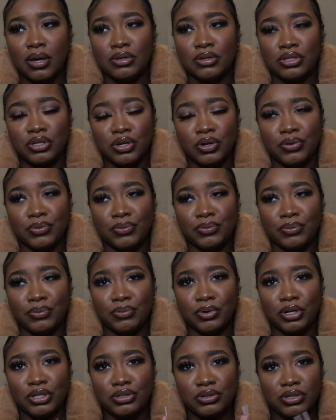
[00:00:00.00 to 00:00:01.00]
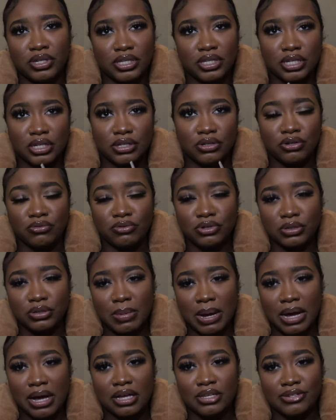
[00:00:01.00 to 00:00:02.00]
So once you get that little
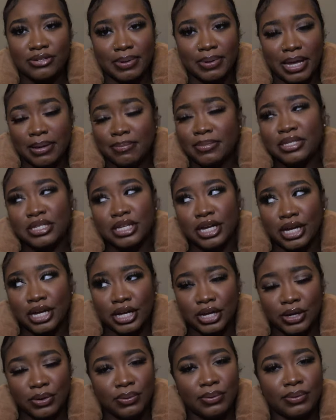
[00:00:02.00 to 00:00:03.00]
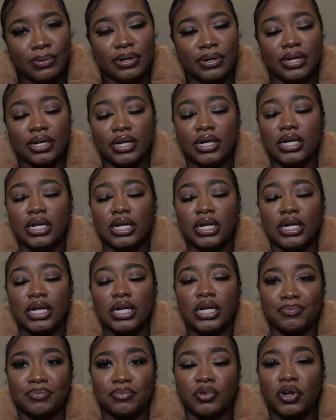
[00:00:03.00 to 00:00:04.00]
response from Amazon or
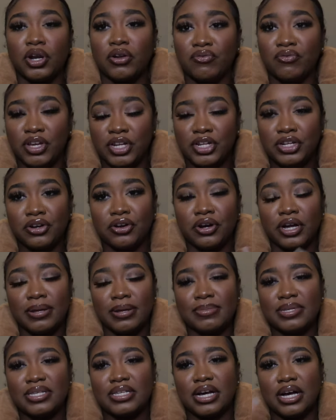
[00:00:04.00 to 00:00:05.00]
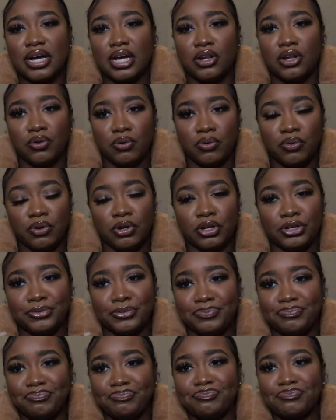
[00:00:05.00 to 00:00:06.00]
what a vendor on Amazon or
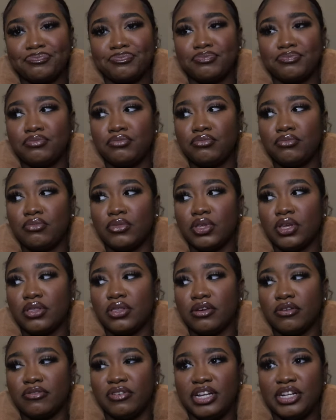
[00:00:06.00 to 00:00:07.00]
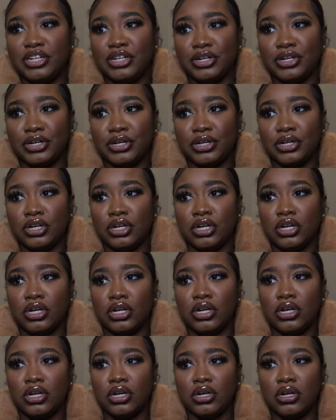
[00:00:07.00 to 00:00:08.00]
the vendor
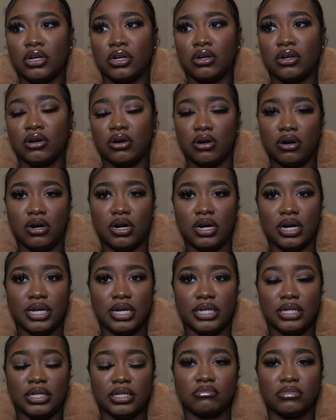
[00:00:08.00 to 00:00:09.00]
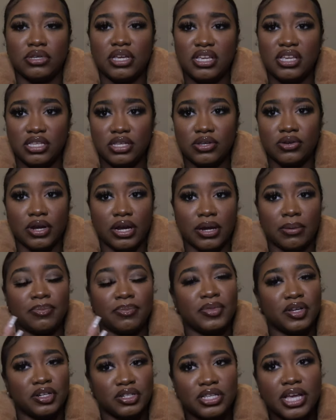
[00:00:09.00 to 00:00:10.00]
on Instagram,
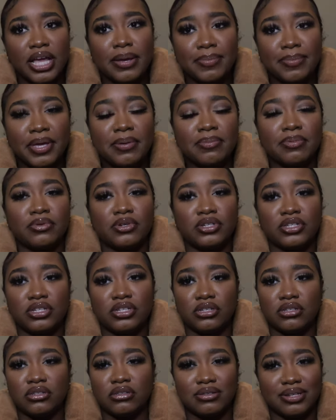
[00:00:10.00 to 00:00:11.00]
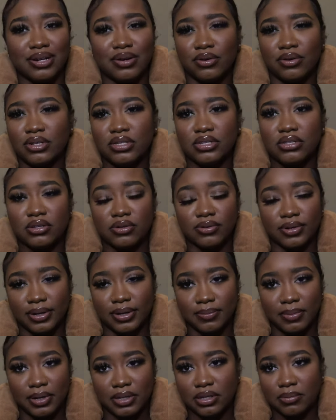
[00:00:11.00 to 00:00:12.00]
they're same people is just they're on
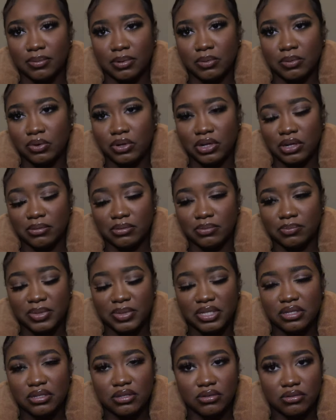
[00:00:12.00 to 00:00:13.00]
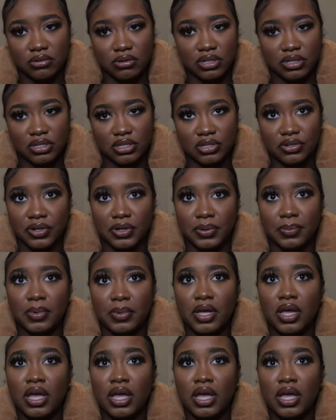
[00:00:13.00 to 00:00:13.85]
Instagram, like they're promoting business on Instagram.